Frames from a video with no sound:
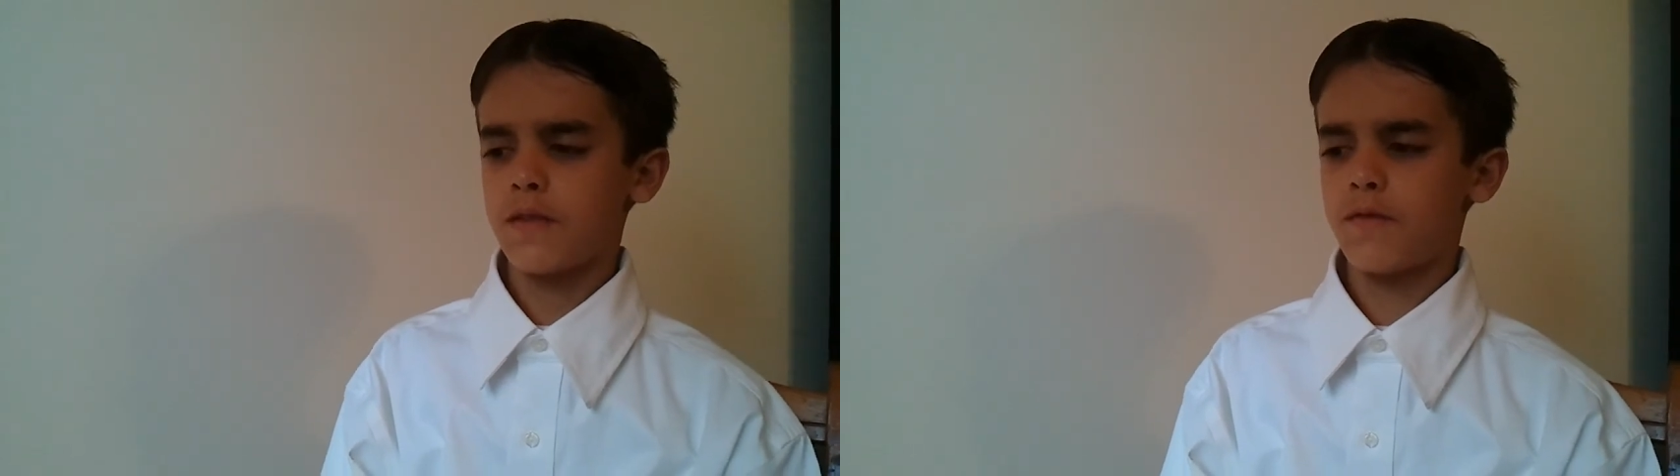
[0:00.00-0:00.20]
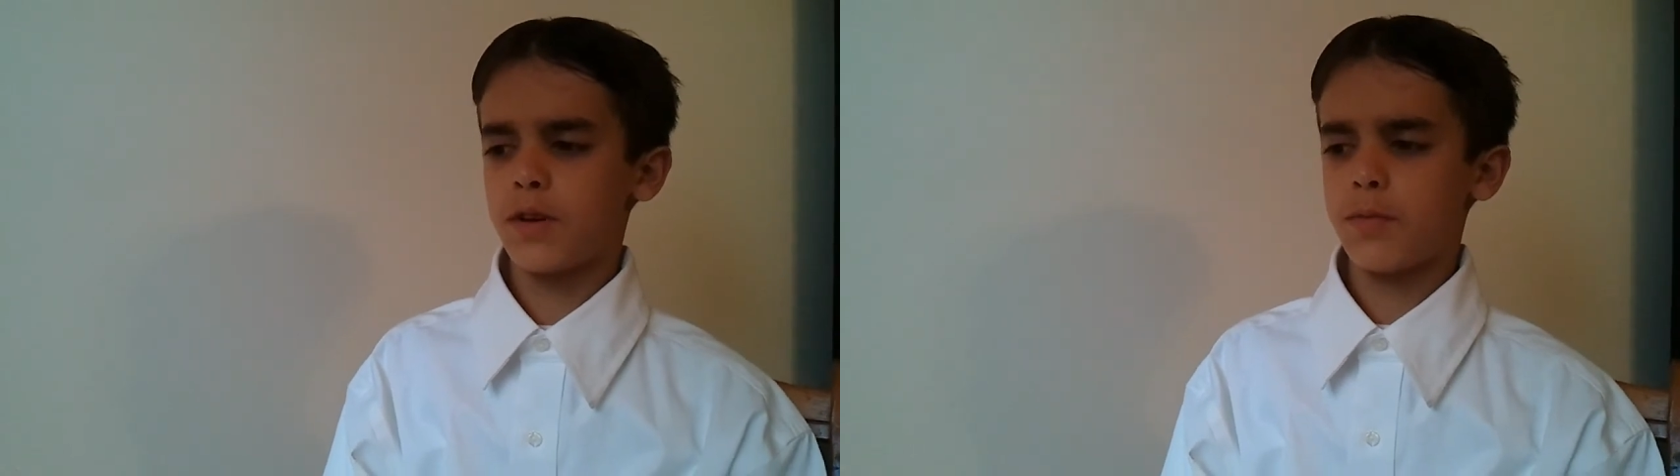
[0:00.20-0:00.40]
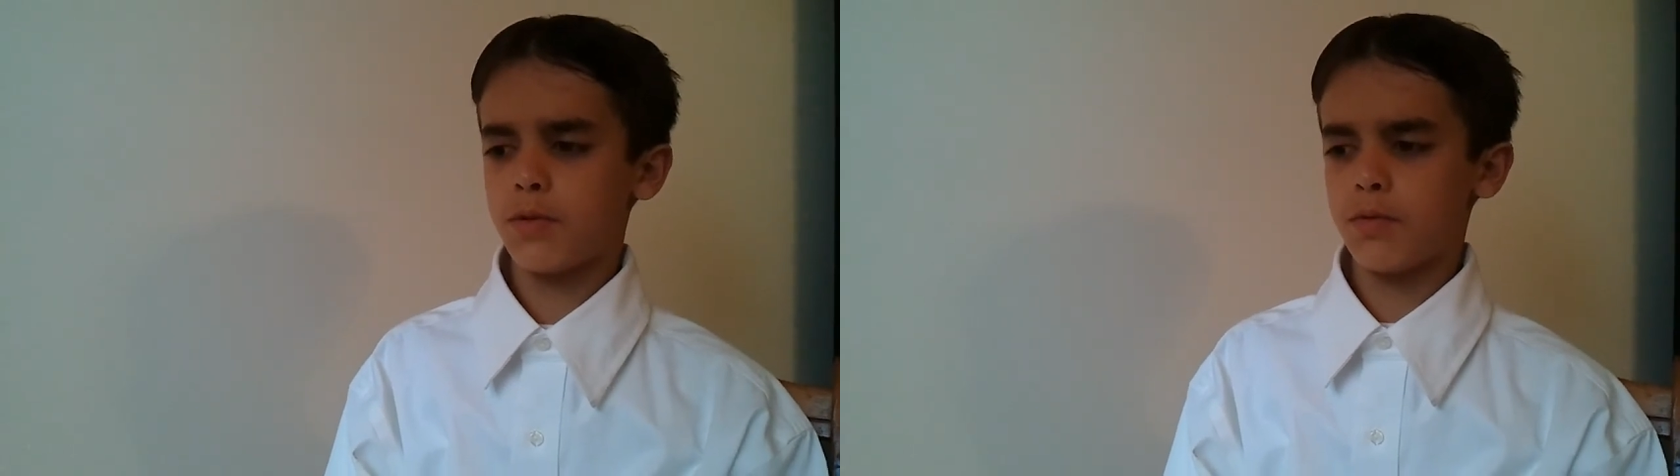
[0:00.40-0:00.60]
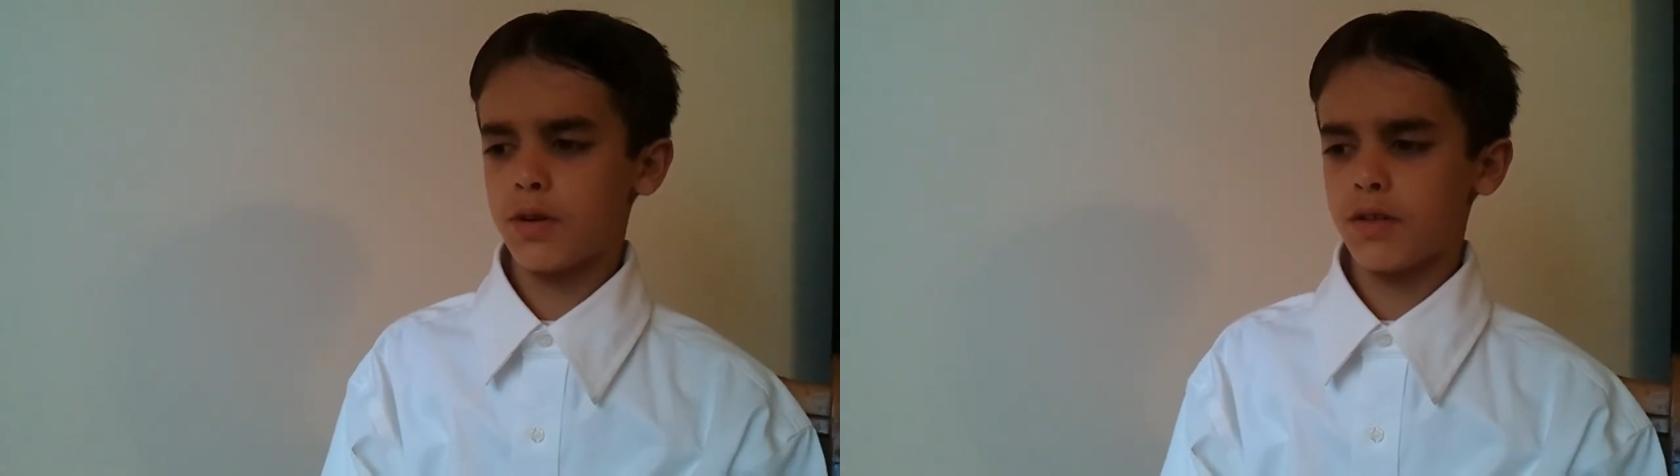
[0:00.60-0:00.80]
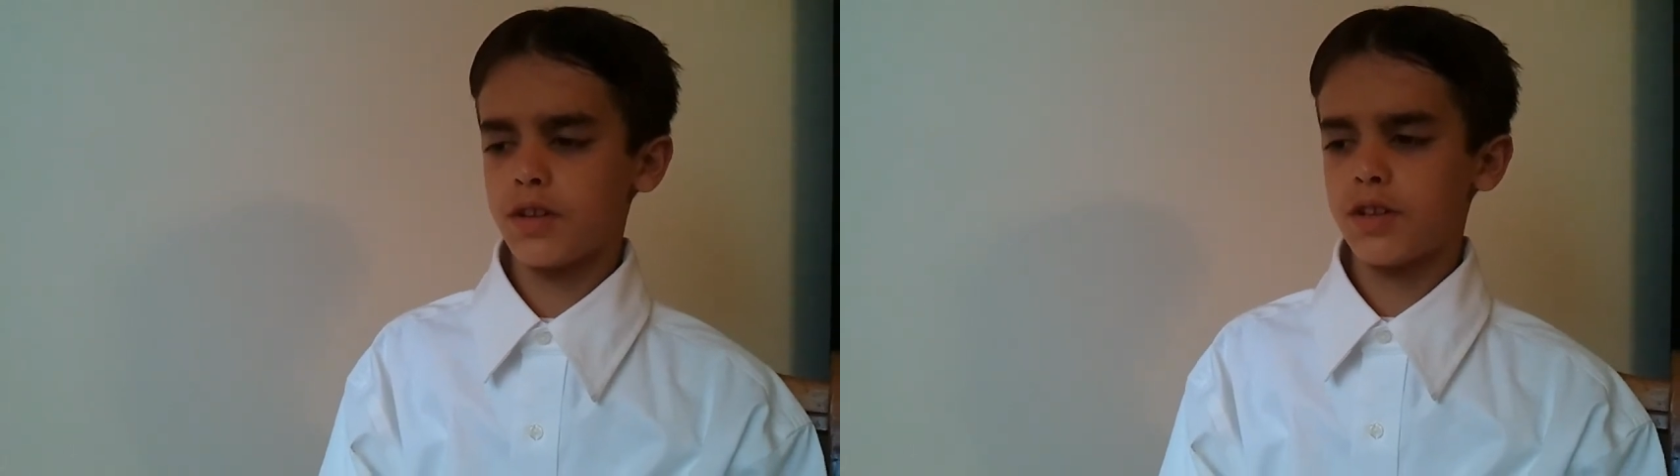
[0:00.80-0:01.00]

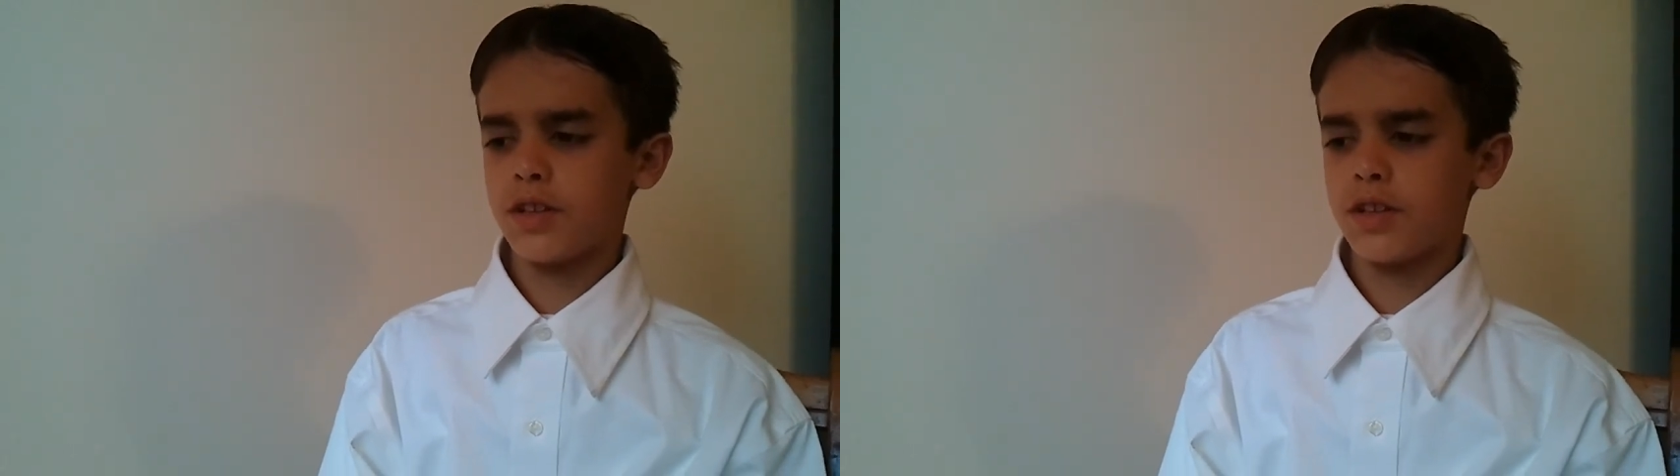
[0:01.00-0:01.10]
February